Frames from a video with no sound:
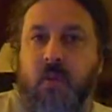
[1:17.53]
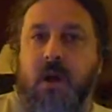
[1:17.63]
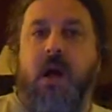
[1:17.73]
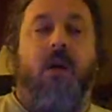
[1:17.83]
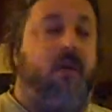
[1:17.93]

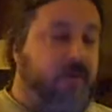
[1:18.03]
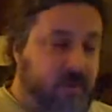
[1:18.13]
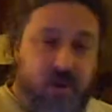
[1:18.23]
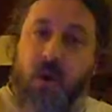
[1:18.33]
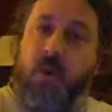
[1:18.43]
Well,
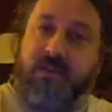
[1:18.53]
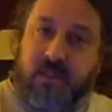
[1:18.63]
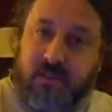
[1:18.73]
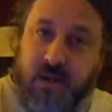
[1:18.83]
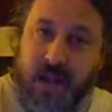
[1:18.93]
you know what's
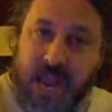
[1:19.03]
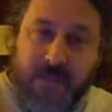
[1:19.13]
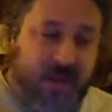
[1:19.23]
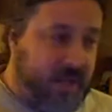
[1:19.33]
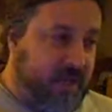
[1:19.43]
going to start
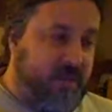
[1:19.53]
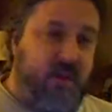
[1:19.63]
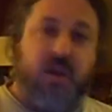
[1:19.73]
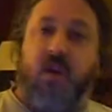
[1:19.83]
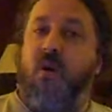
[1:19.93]
happening is
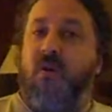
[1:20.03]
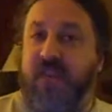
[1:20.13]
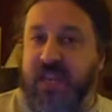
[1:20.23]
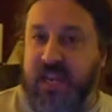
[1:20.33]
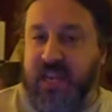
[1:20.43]
you're going to
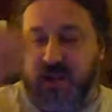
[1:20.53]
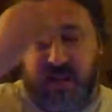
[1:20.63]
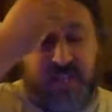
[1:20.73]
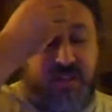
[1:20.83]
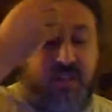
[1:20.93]
overheat, you're
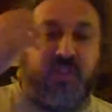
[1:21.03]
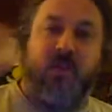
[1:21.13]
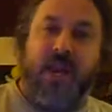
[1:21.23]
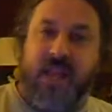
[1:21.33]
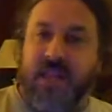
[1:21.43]
going to start
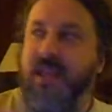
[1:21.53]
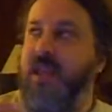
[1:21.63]
sweating,